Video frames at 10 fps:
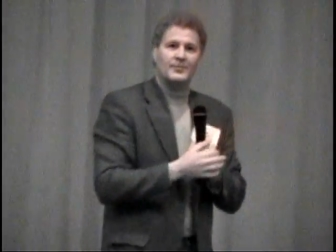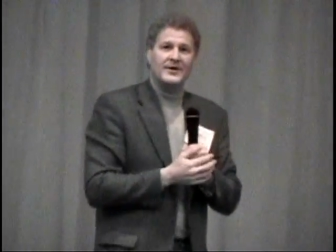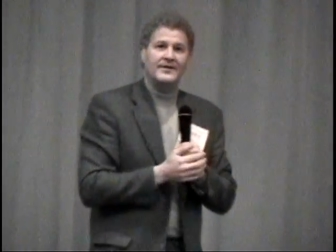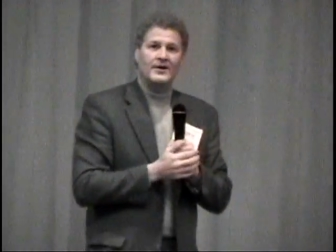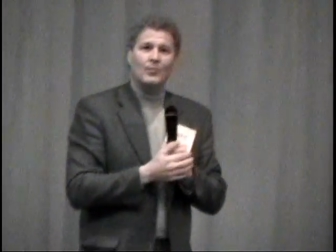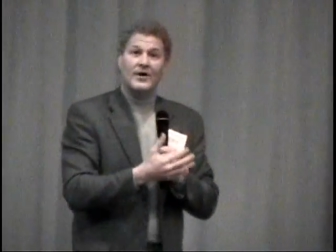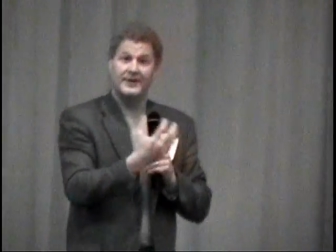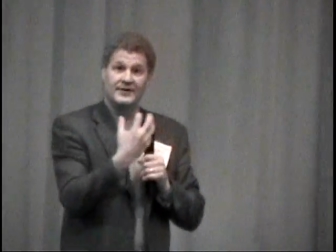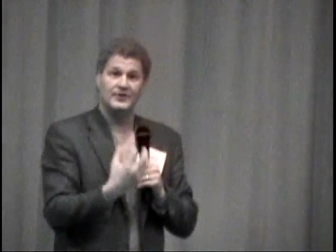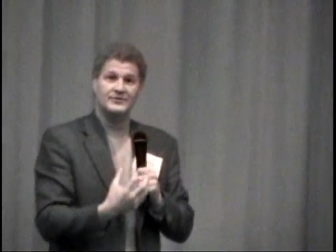company that
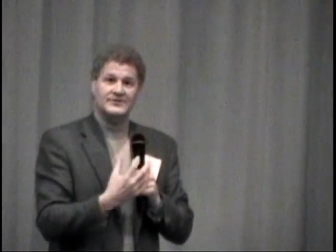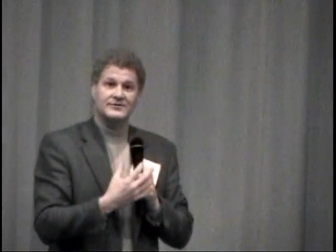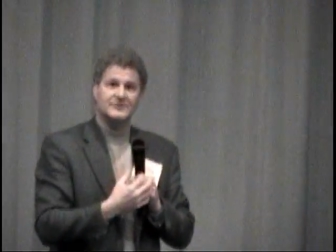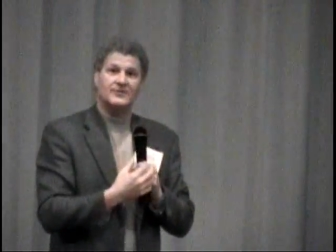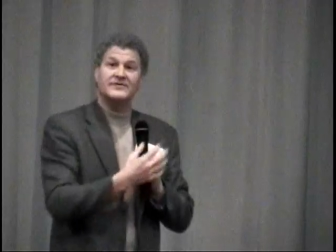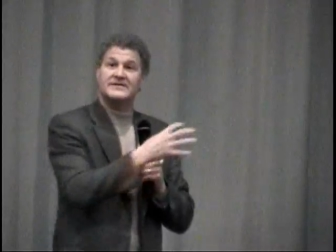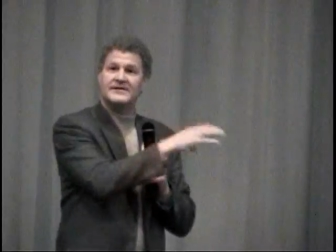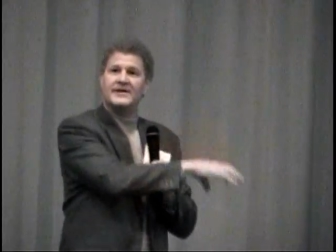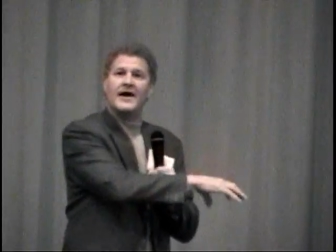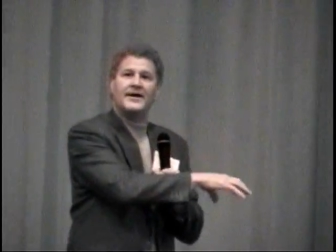wanted to use their
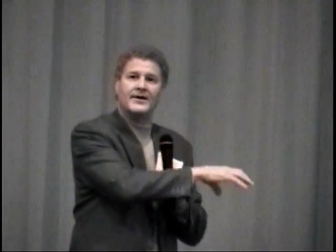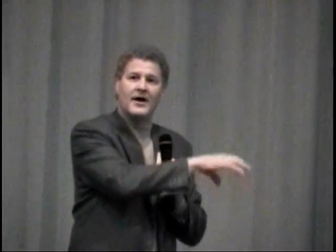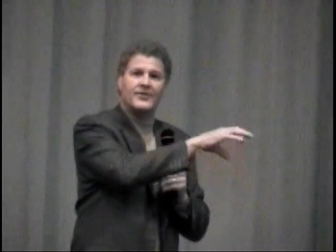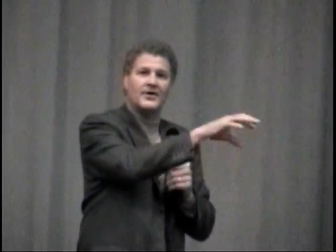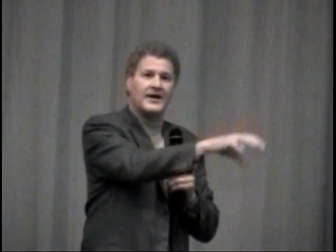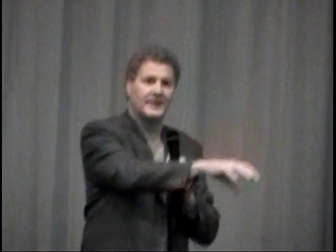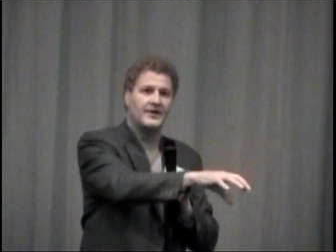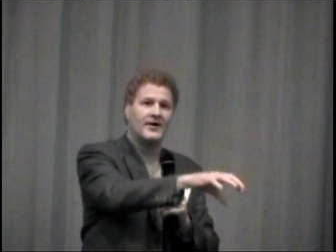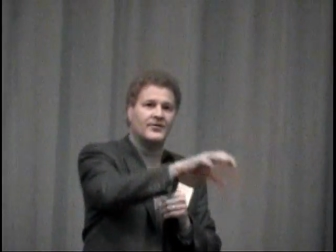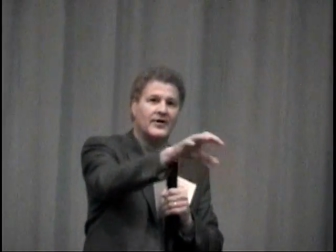services, and another, and
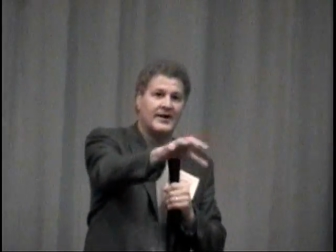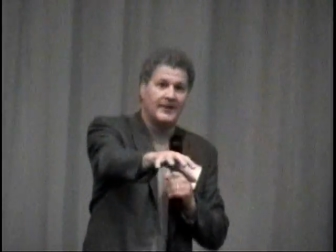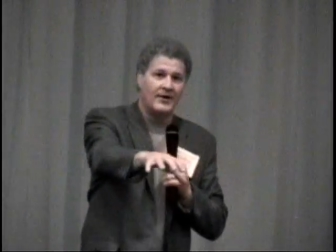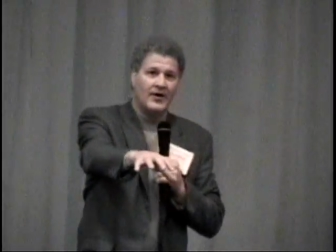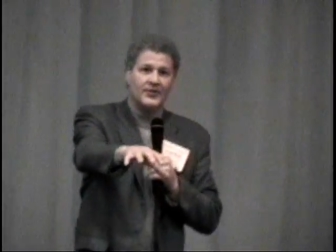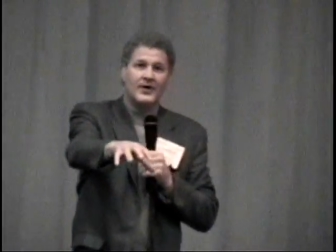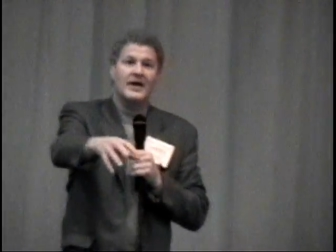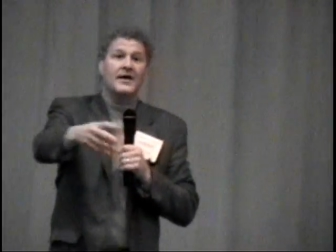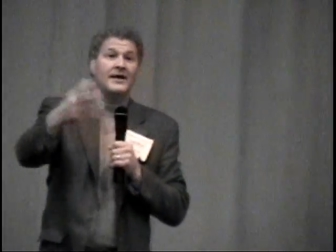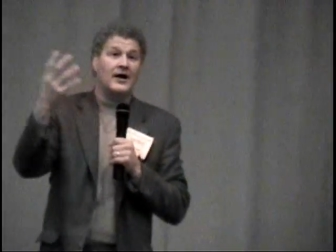another, and another.
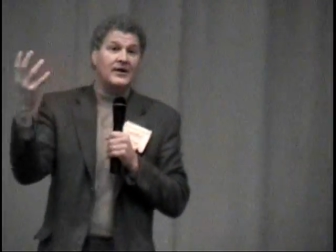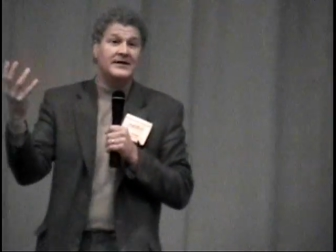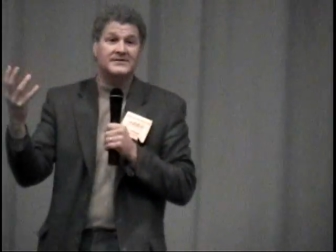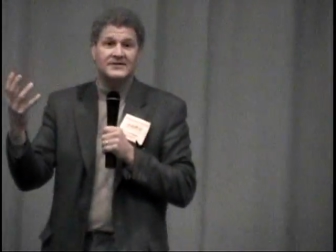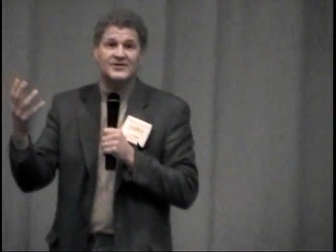Now he's